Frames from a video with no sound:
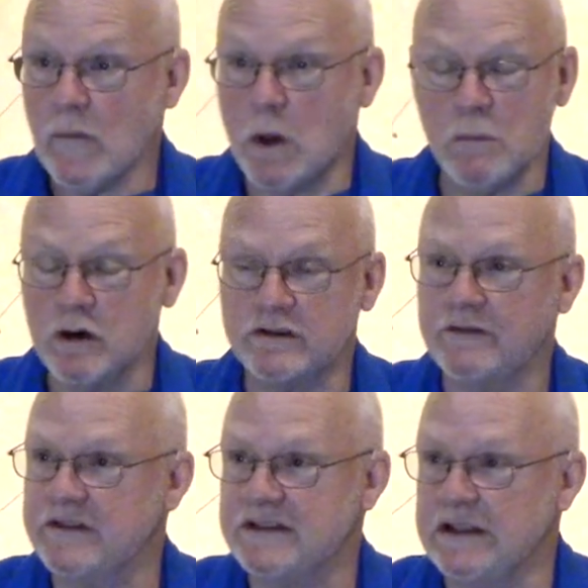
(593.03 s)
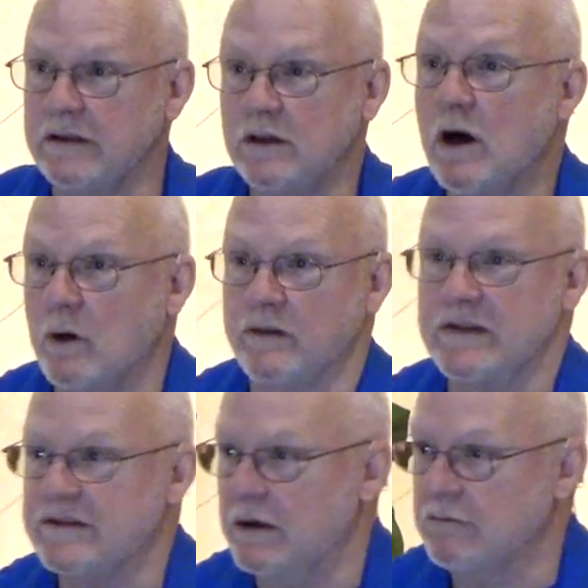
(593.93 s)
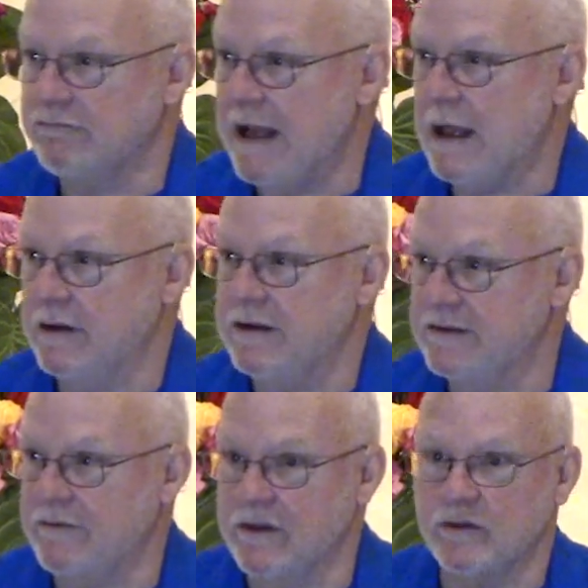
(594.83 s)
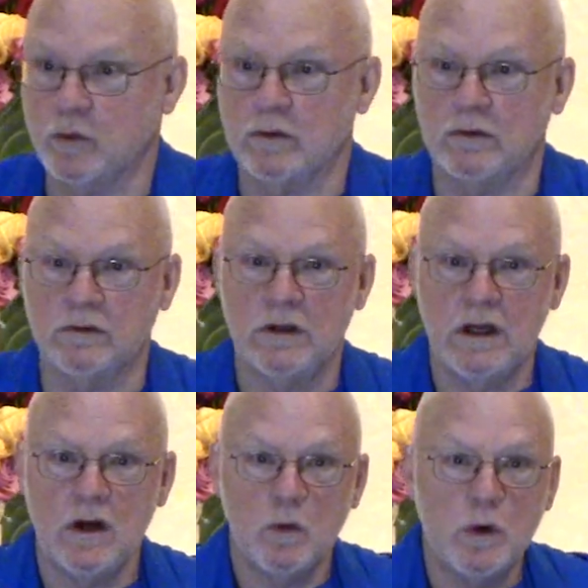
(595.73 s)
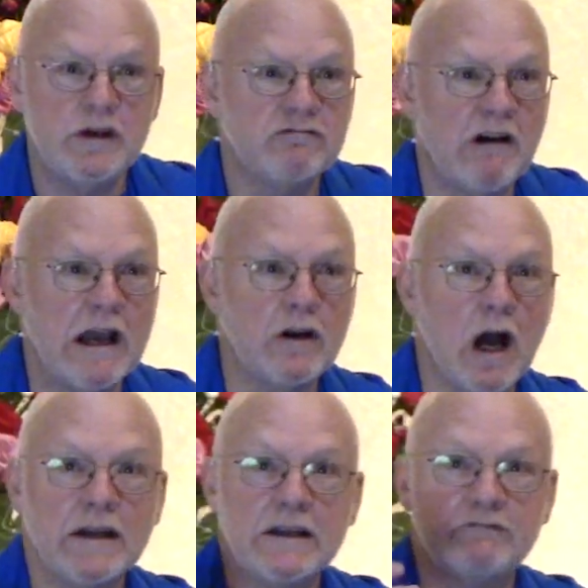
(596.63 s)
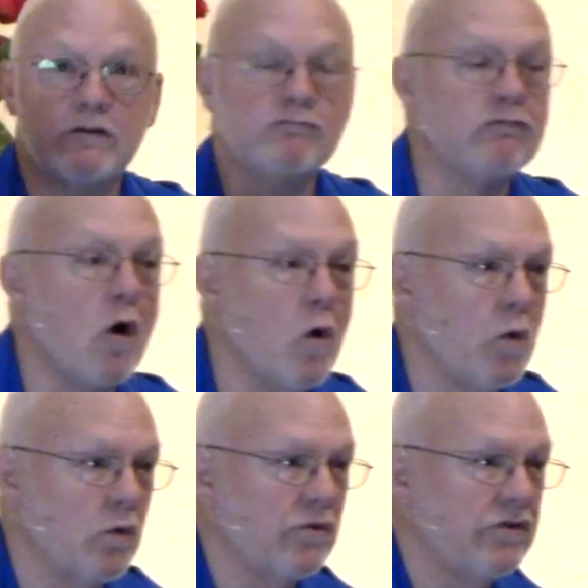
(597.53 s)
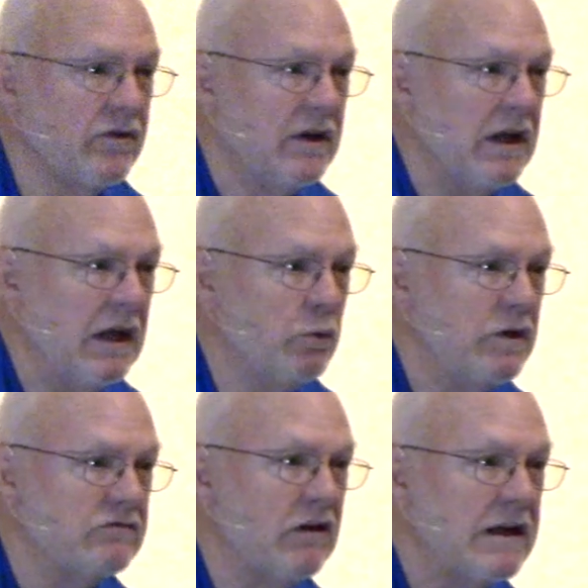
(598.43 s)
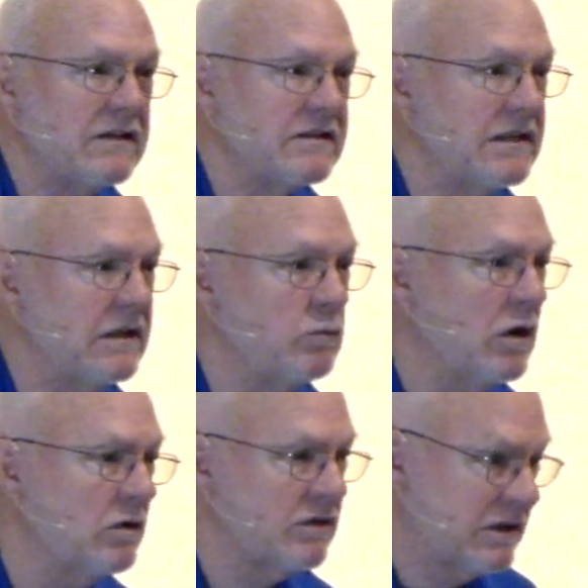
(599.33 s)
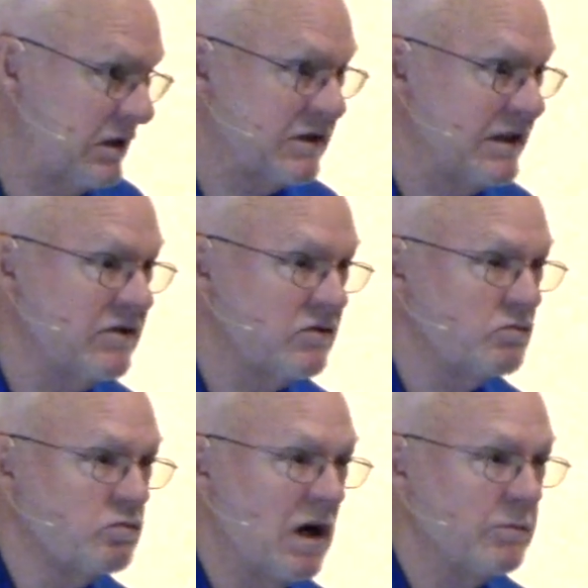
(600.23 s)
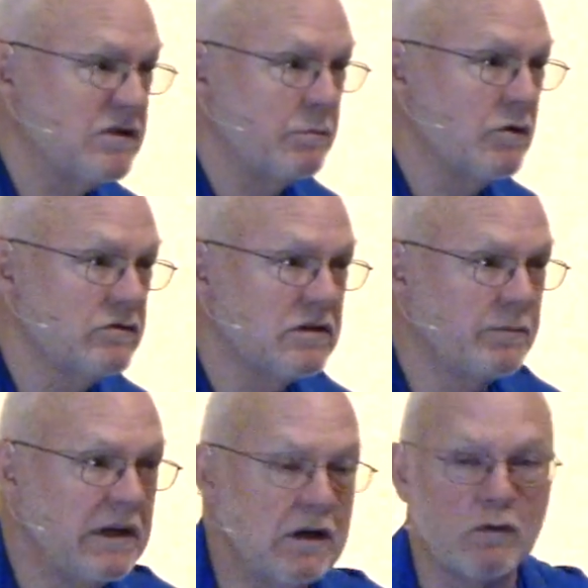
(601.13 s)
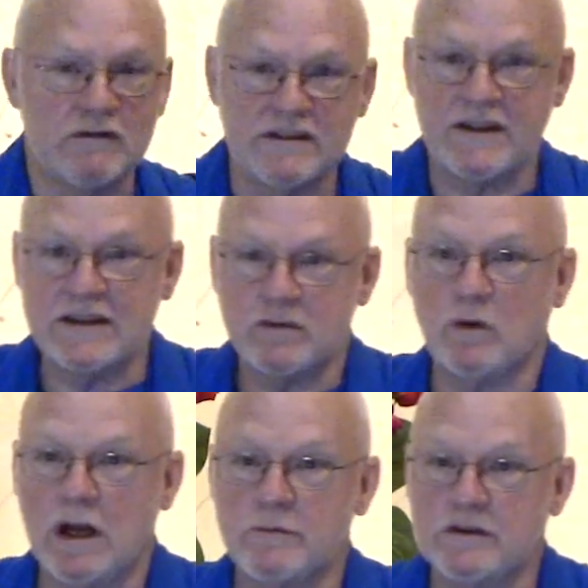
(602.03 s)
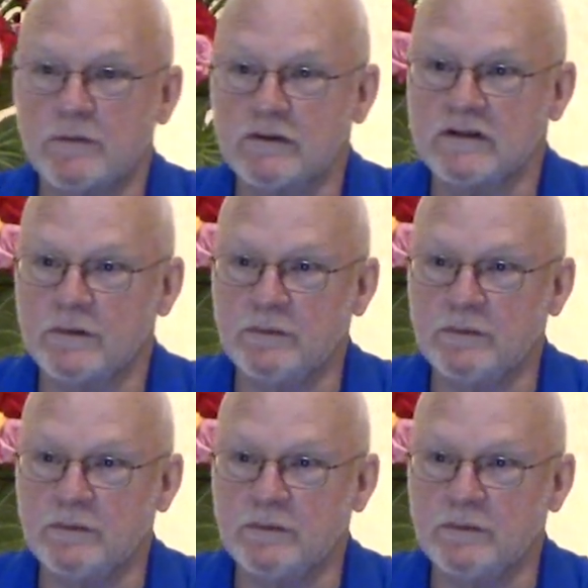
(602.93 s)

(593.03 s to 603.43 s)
most of us didn't know the subtle realities of this world. We tried on different roles, and we tried to see, well, is this what I'm supposed to be, or is this what I'm supposed to